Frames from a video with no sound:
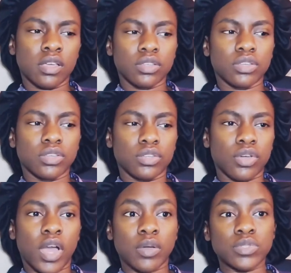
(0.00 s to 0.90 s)
you know,
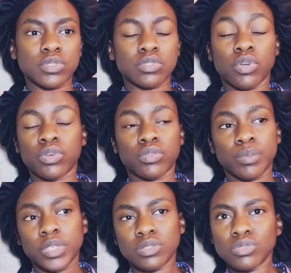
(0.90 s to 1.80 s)
I was going through
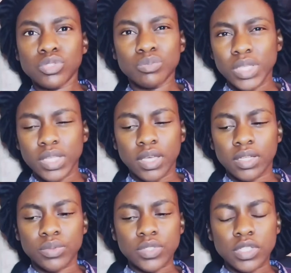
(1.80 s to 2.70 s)
my social media and
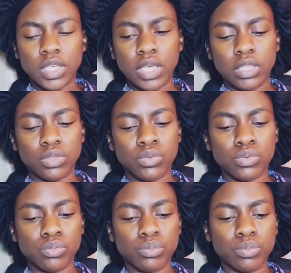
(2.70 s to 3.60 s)
I was looking at
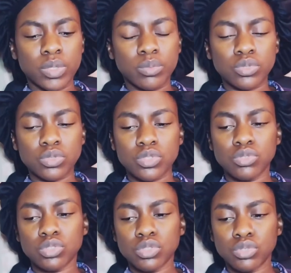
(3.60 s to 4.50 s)
through people's
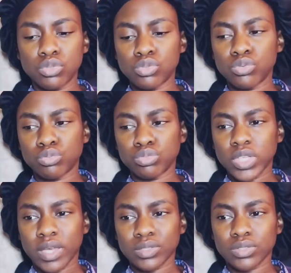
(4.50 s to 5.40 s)
YouTube
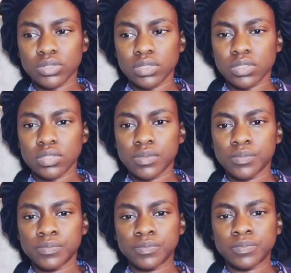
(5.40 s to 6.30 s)
channels,
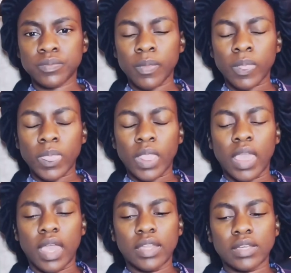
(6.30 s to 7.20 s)

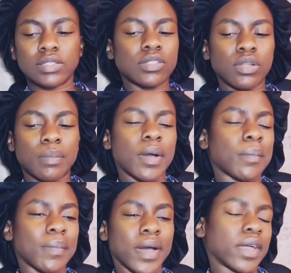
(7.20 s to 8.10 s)
and I thought about
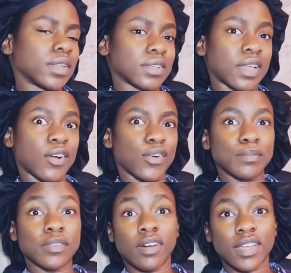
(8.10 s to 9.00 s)
mine and how
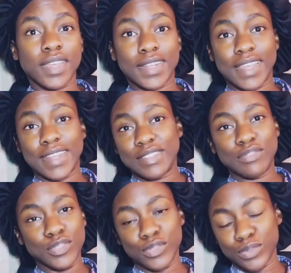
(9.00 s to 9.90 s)
I'm not getting any
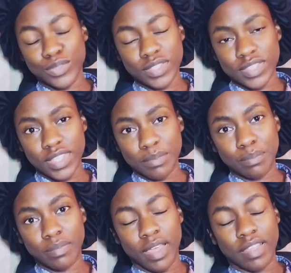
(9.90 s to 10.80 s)
views,
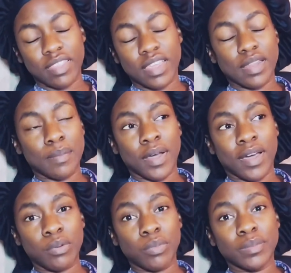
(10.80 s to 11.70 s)
and thinking about
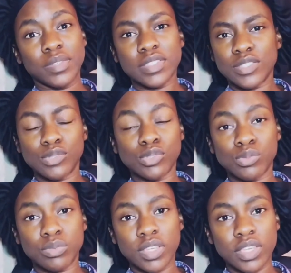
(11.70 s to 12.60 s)
how maybe this
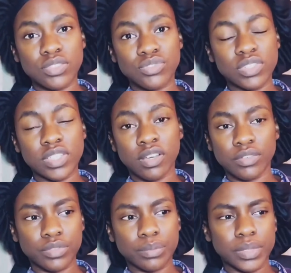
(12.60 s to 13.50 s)
YouTube thing is really not
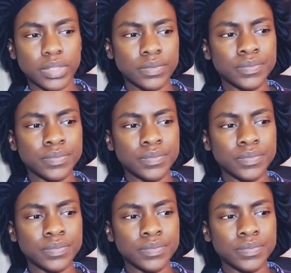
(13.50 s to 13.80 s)
for me.